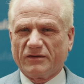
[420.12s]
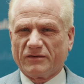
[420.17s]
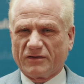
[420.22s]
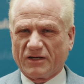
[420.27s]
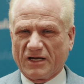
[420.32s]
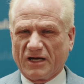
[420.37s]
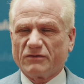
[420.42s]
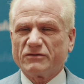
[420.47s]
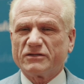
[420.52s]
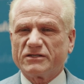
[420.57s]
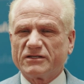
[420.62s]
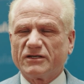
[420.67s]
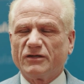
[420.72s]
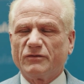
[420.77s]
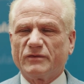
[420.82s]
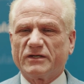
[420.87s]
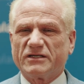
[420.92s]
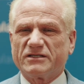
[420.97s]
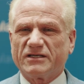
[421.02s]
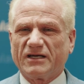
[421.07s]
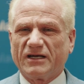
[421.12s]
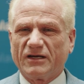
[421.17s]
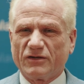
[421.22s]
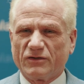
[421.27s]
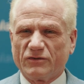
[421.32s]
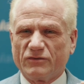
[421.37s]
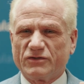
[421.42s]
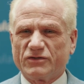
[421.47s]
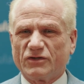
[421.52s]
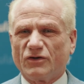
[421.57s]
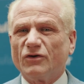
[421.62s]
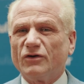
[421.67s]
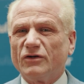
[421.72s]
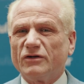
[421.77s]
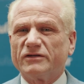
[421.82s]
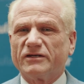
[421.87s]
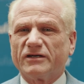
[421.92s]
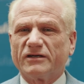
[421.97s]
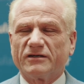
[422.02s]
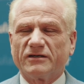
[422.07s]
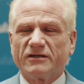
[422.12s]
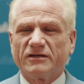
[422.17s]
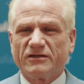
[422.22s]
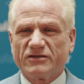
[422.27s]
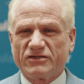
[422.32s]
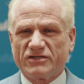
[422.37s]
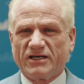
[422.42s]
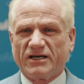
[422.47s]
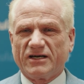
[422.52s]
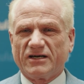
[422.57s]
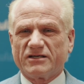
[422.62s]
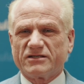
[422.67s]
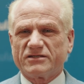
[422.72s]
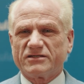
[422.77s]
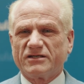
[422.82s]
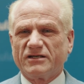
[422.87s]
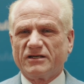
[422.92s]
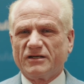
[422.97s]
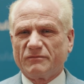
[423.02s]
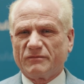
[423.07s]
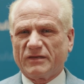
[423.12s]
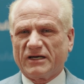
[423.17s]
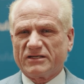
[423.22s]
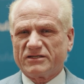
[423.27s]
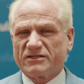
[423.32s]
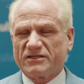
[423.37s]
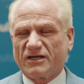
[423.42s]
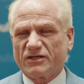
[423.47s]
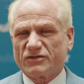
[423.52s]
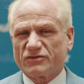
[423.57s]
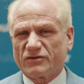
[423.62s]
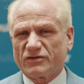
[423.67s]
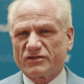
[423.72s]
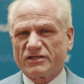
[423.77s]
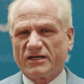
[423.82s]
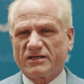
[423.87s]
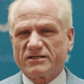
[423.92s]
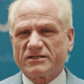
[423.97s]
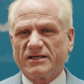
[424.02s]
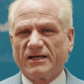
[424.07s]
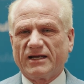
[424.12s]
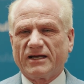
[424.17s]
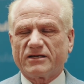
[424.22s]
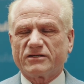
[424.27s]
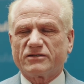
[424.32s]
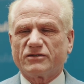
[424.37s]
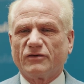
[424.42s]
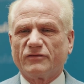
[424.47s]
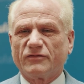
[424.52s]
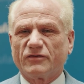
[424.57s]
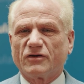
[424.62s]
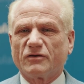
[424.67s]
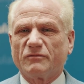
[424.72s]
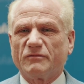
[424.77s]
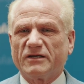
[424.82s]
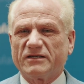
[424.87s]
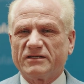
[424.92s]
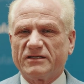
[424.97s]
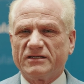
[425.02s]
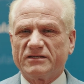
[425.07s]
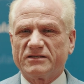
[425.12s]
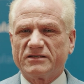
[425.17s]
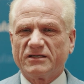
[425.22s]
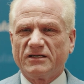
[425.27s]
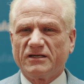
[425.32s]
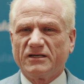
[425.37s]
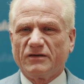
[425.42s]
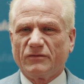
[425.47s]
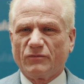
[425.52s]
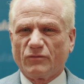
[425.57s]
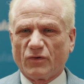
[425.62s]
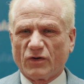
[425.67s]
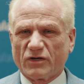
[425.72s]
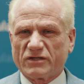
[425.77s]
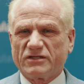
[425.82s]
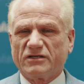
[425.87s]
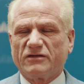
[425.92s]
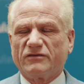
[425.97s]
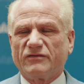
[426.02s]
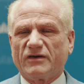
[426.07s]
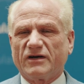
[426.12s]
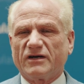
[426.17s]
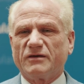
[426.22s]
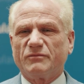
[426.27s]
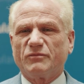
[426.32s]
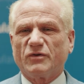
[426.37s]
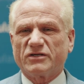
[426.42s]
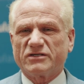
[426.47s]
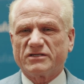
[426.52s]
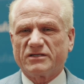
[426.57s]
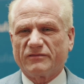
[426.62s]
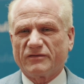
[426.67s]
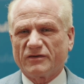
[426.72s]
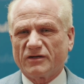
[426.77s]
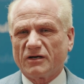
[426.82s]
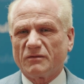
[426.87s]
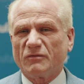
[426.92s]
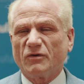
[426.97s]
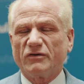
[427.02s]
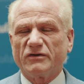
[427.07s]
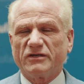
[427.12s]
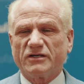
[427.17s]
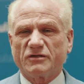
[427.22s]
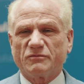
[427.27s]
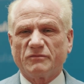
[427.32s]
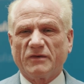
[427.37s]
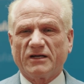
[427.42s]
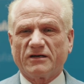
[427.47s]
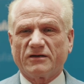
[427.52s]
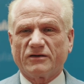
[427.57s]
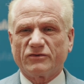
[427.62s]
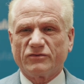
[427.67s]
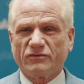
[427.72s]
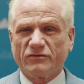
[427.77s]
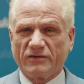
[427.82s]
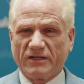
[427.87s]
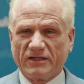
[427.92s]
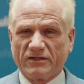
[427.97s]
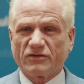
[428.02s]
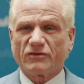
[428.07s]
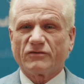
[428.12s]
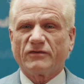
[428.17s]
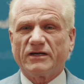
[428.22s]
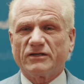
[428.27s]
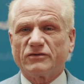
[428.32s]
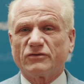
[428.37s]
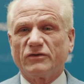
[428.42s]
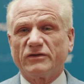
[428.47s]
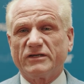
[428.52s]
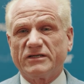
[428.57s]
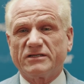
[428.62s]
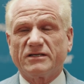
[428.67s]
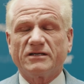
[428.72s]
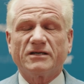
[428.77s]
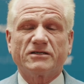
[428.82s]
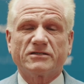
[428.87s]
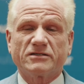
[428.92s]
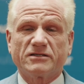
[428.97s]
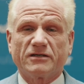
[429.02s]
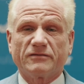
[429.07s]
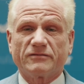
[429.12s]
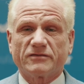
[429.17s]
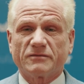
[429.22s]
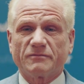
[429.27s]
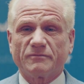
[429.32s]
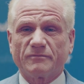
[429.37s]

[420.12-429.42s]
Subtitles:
Council, which includes all the chairs, past chairs or chairs-elect of the committees, works in a very positive and harmonious manner to integrate all these initiatives.